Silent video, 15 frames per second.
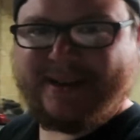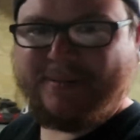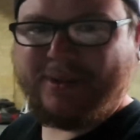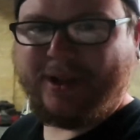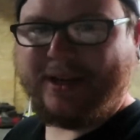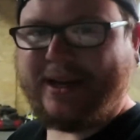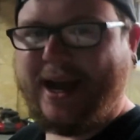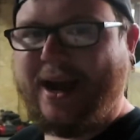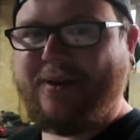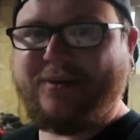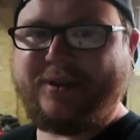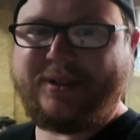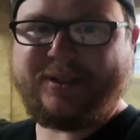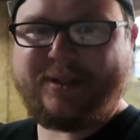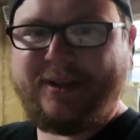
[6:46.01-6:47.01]
simple it
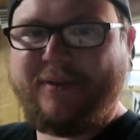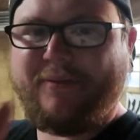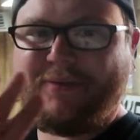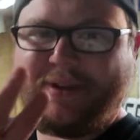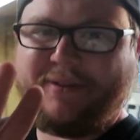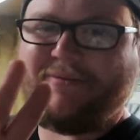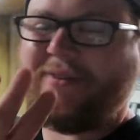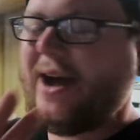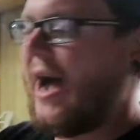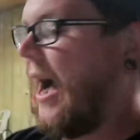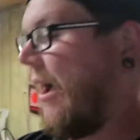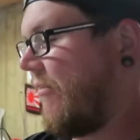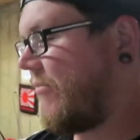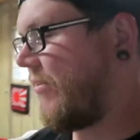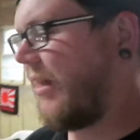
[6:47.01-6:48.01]
down to
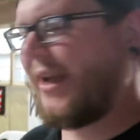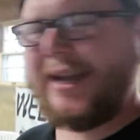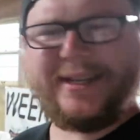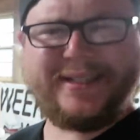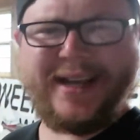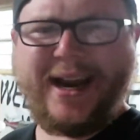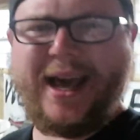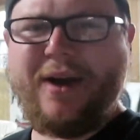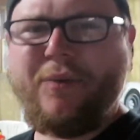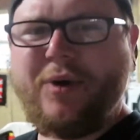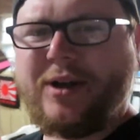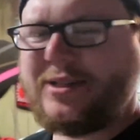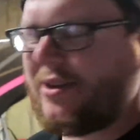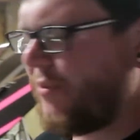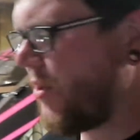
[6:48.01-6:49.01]
5. Like I said I
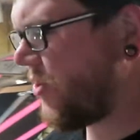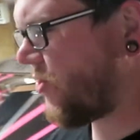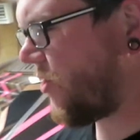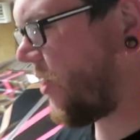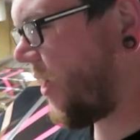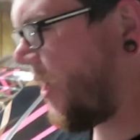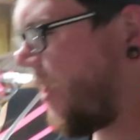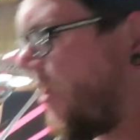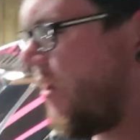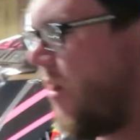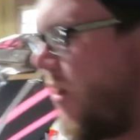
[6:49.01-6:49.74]
was originally,